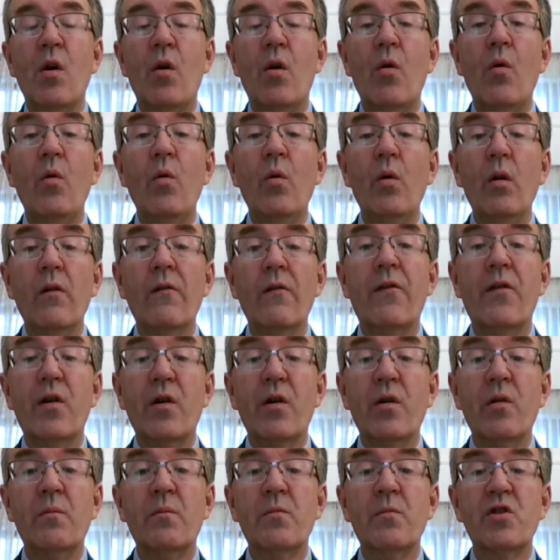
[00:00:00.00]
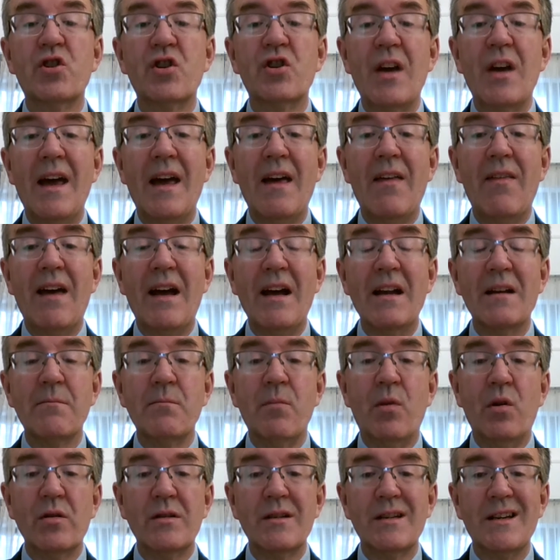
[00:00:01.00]
all of whom share that
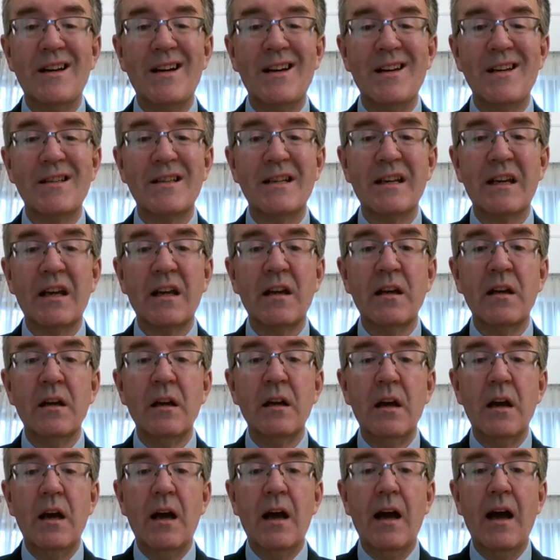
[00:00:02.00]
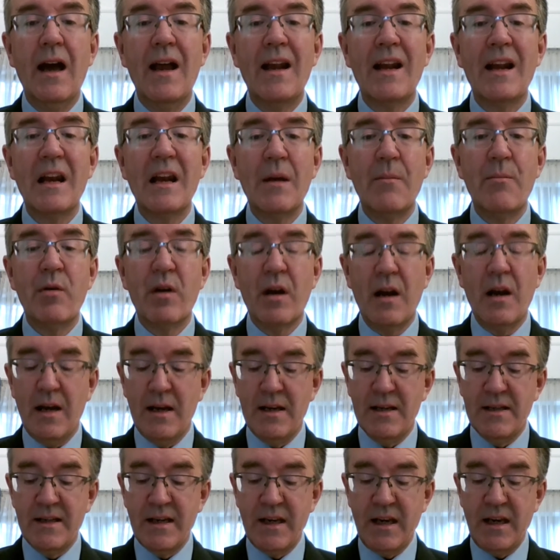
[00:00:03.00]
modernizing and
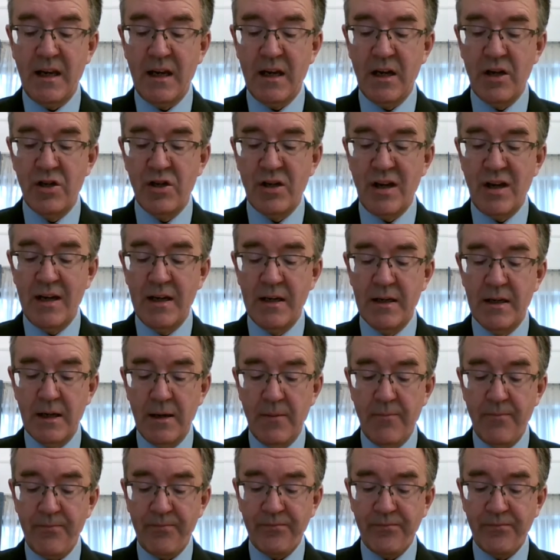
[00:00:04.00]
liberalizing agenda.